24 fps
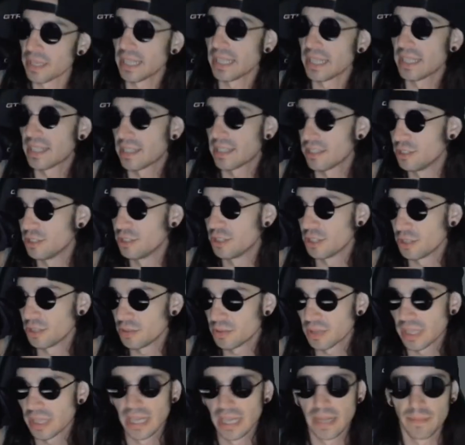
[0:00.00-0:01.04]
can
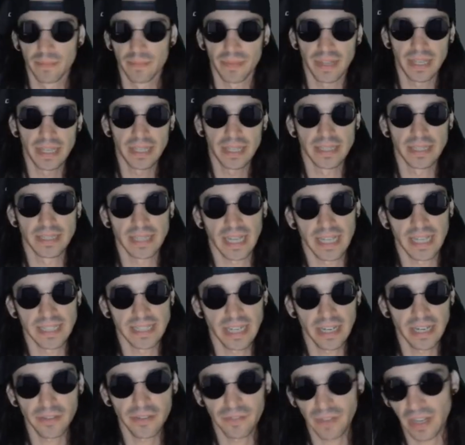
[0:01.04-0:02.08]
do, is
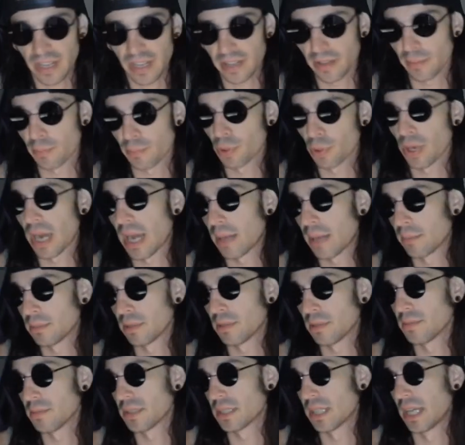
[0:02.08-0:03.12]
identify the
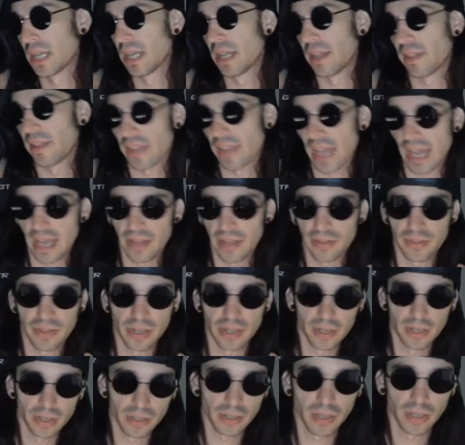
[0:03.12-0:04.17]
problems that
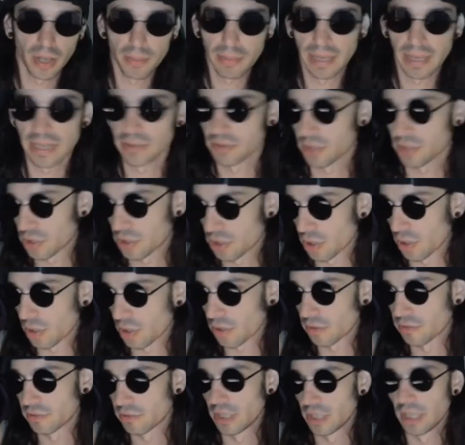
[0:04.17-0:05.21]
they're about to
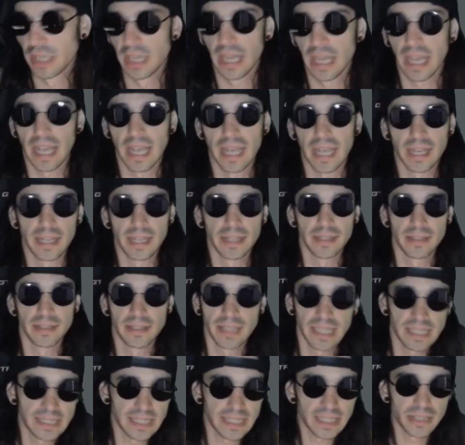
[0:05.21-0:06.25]
solve. And
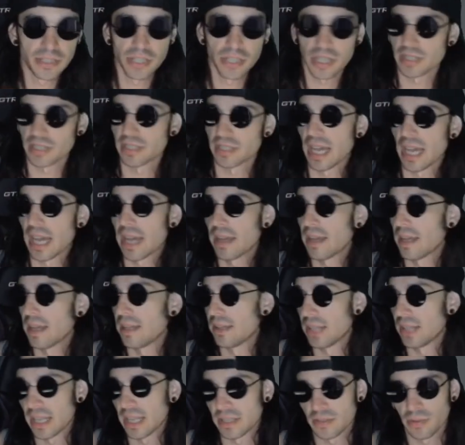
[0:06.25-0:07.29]
they did just that,
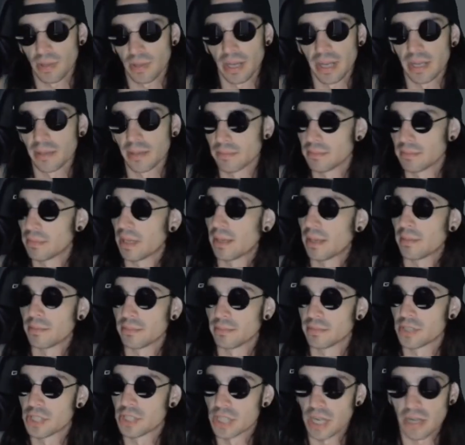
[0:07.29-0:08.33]
and that's why
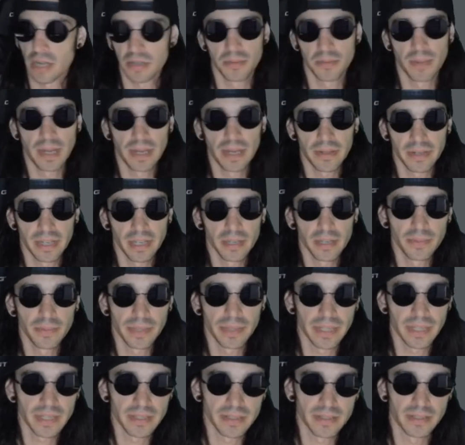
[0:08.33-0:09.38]
I'm shouting them out here,
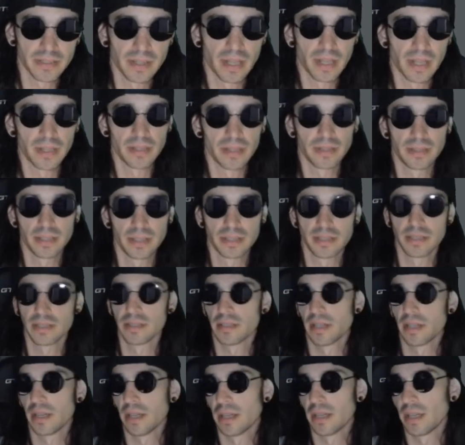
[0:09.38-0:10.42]
because this
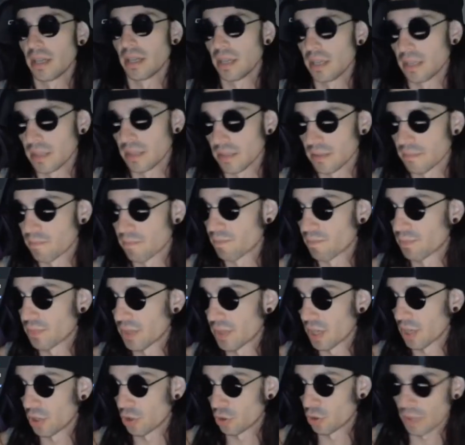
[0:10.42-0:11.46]
is a
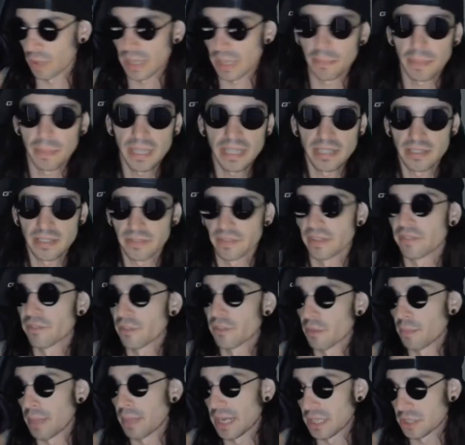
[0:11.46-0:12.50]
great piece of
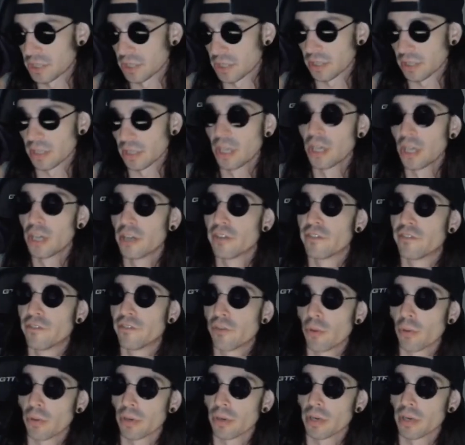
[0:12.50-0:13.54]
information
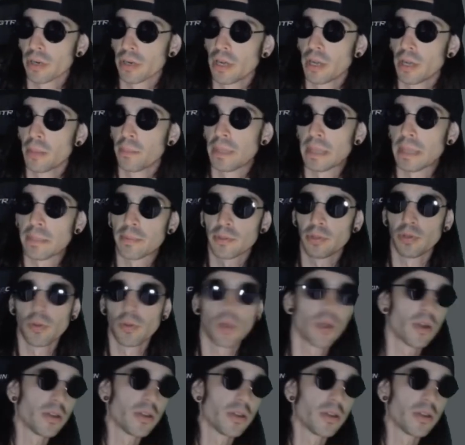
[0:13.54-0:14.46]
for people who aren't